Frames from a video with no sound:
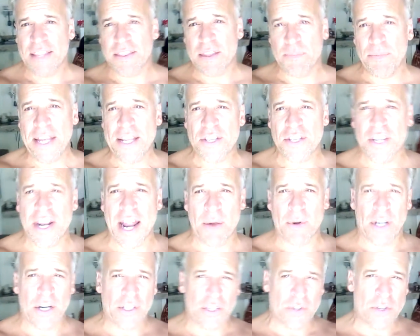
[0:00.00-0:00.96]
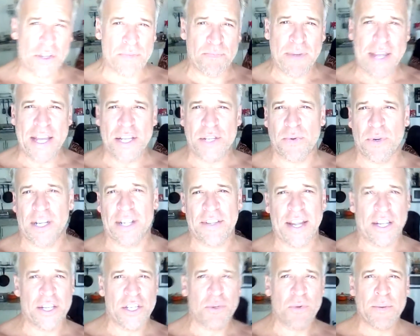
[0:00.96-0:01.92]
hit the beach today. We're gonna go to the beach. We're gonna
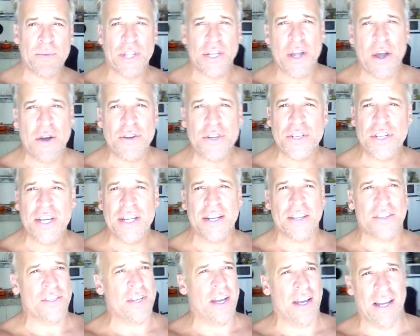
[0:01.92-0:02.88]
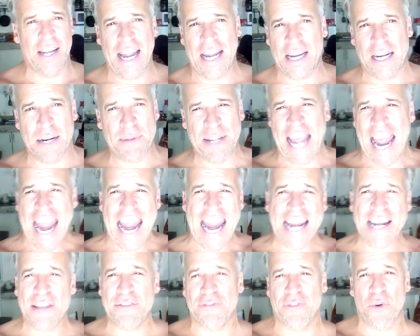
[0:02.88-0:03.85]
take a swim in the ocean. It's gonna be
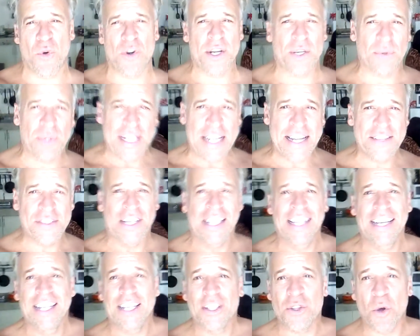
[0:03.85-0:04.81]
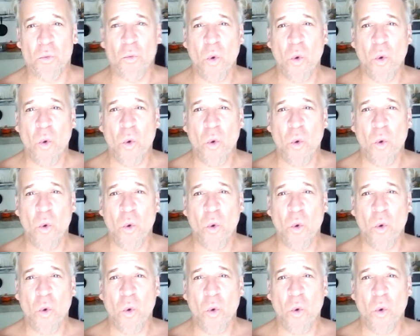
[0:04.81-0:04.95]
84 degrees. The